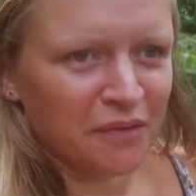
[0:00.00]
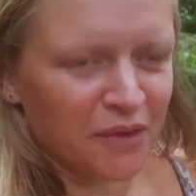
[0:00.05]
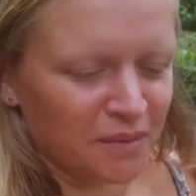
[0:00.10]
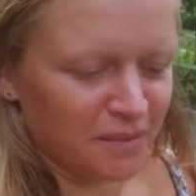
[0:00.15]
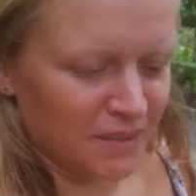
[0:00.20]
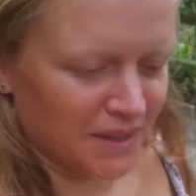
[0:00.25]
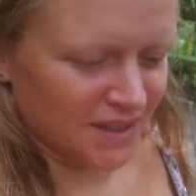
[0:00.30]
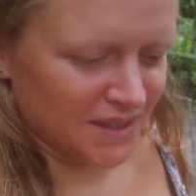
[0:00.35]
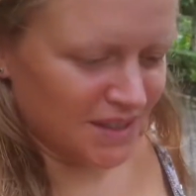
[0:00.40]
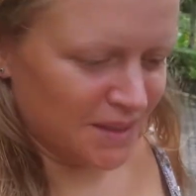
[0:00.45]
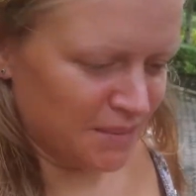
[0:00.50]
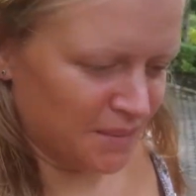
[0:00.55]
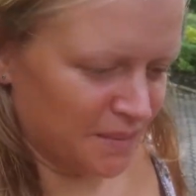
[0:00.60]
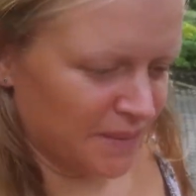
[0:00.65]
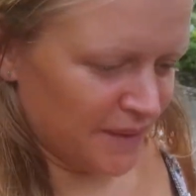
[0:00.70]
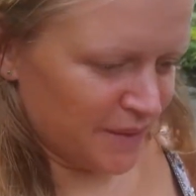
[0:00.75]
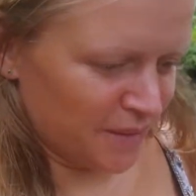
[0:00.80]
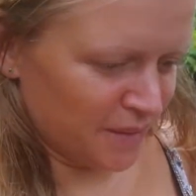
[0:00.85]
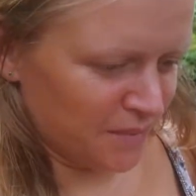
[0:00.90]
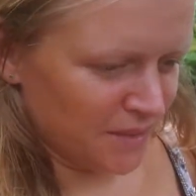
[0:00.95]
falling back asleep and
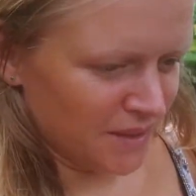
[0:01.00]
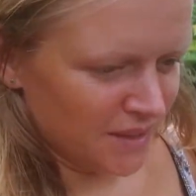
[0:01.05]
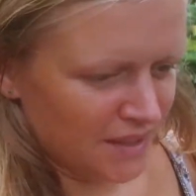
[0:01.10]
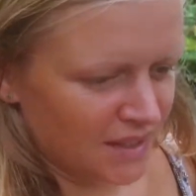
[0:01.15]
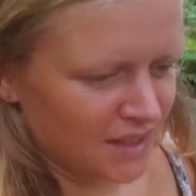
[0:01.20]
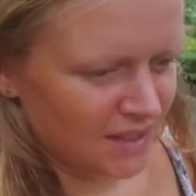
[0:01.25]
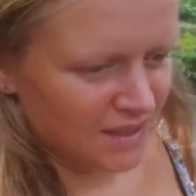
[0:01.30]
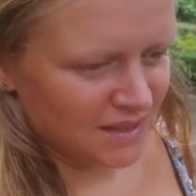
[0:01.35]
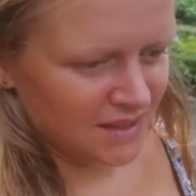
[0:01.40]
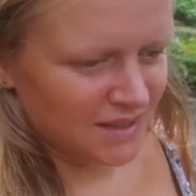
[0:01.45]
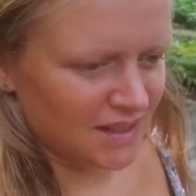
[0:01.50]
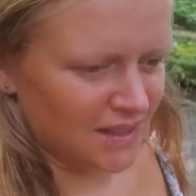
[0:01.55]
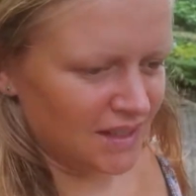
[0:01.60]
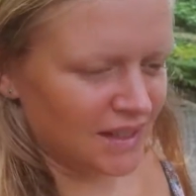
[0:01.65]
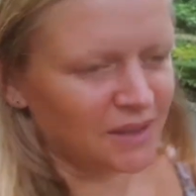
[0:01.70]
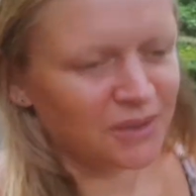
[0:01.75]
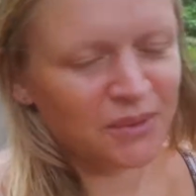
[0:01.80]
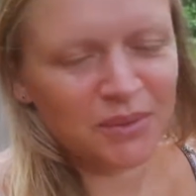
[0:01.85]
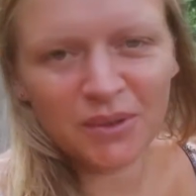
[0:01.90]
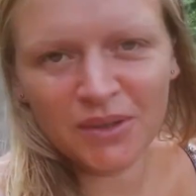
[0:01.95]
waking up till
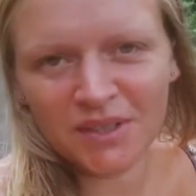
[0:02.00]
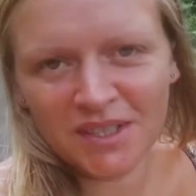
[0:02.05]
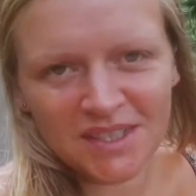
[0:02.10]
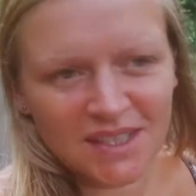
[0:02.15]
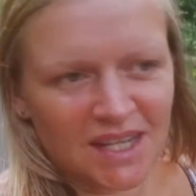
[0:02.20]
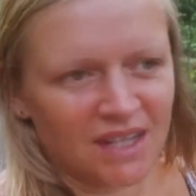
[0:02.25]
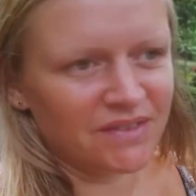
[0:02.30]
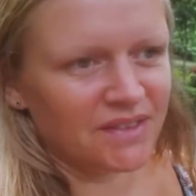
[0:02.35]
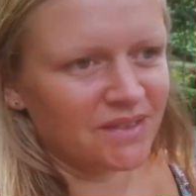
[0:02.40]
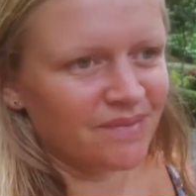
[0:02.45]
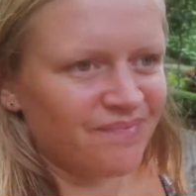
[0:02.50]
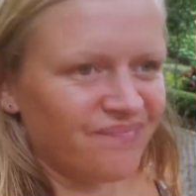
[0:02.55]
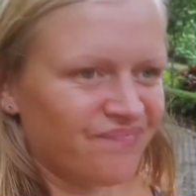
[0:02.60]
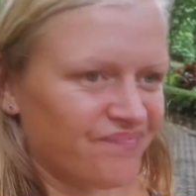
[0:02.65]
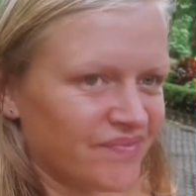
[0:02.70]
like 7:15,